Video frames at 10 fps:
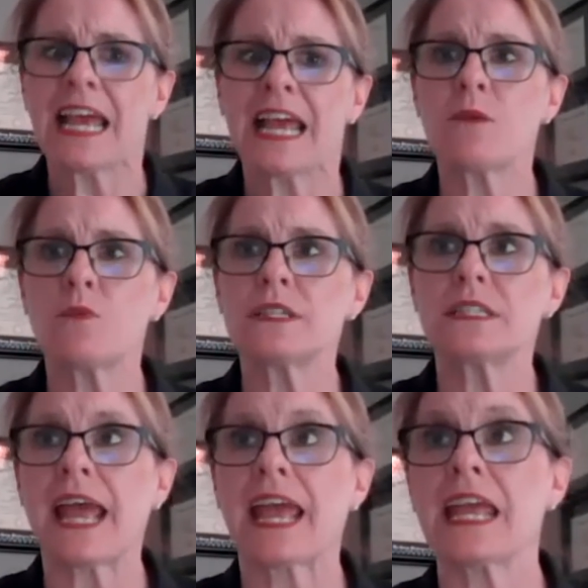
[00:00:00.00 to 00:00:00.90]
It was
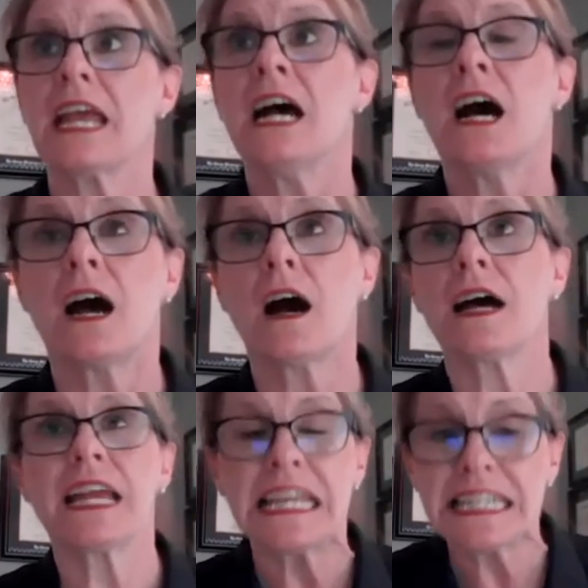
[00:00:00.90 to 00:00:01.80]
a
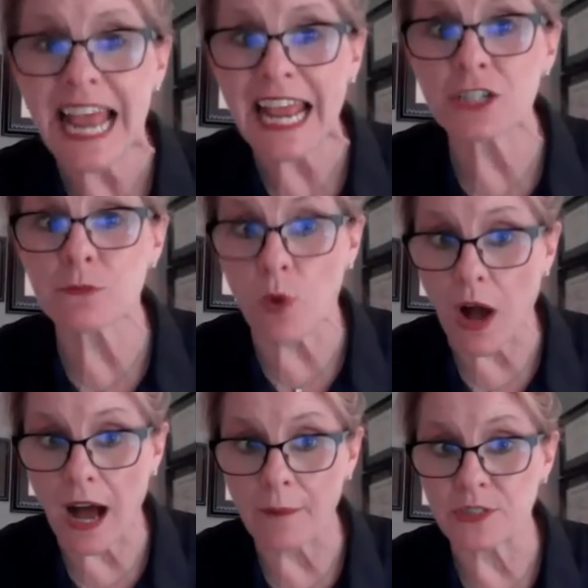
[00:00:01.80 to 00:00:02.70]
intangible
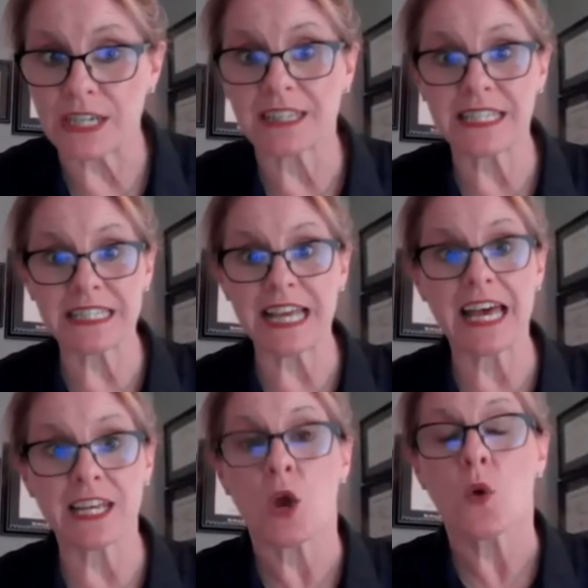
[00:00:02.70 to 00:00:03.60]
object that
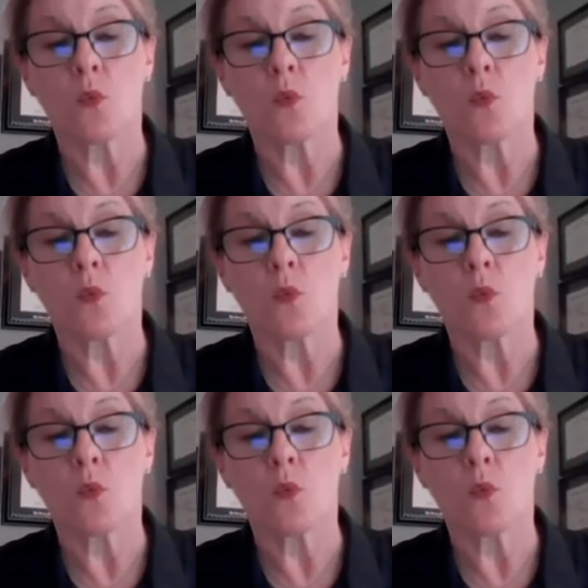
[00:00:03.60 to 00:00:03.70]
said,